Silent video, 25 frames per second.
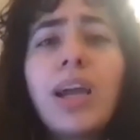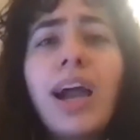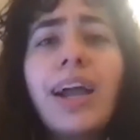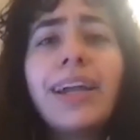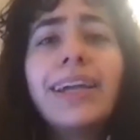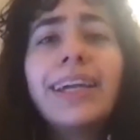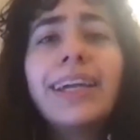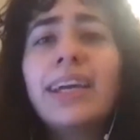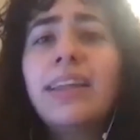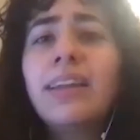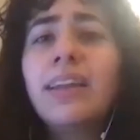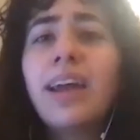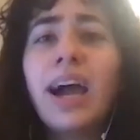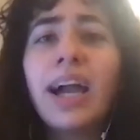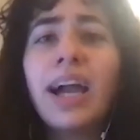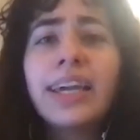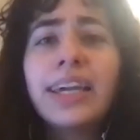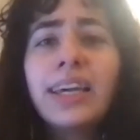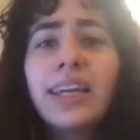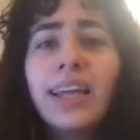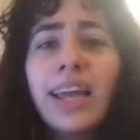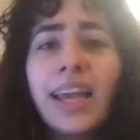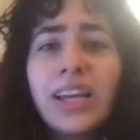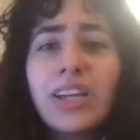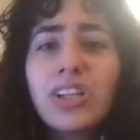I get
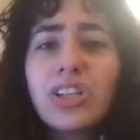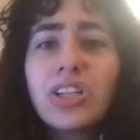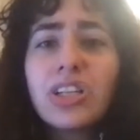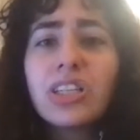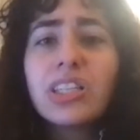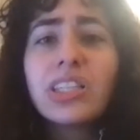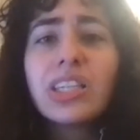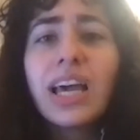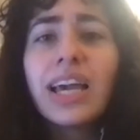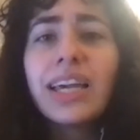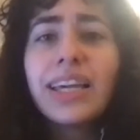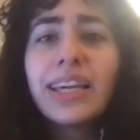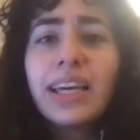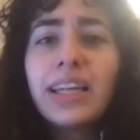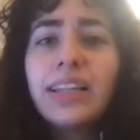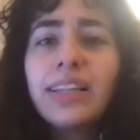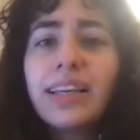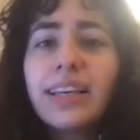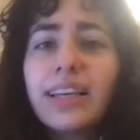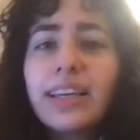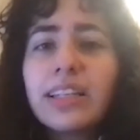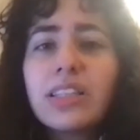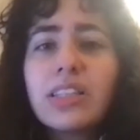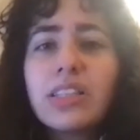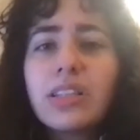anxious. I get
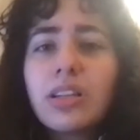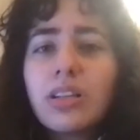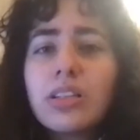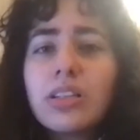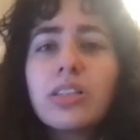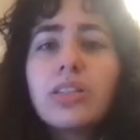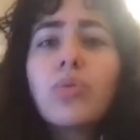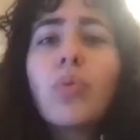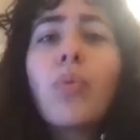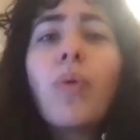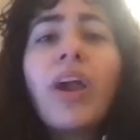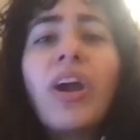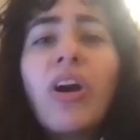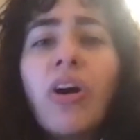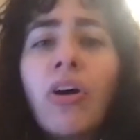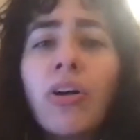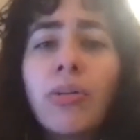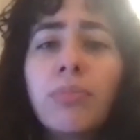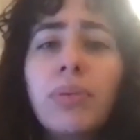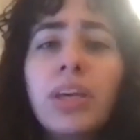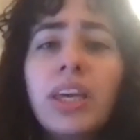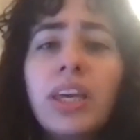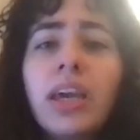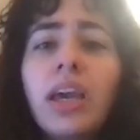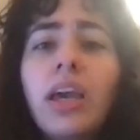like, it starts to weigh on
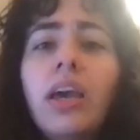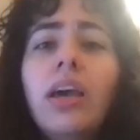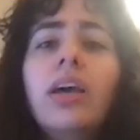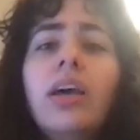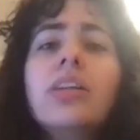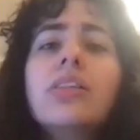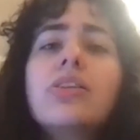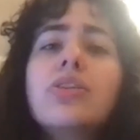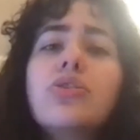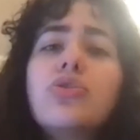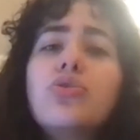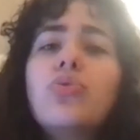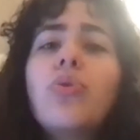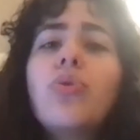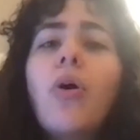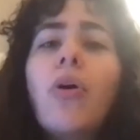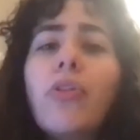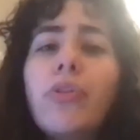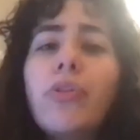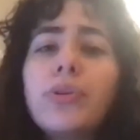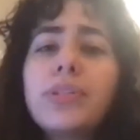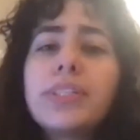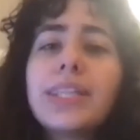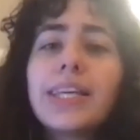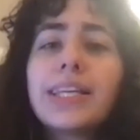me to do all
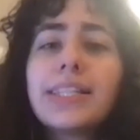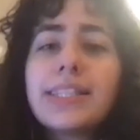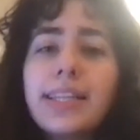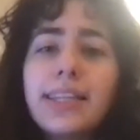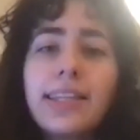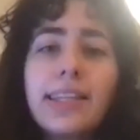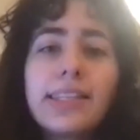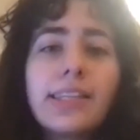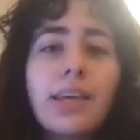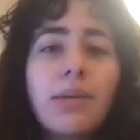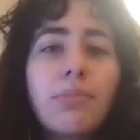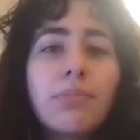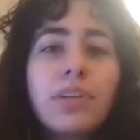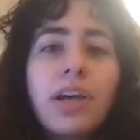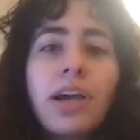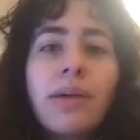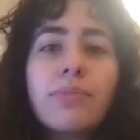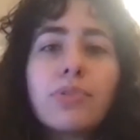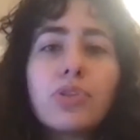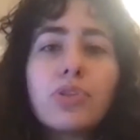those things at the same time.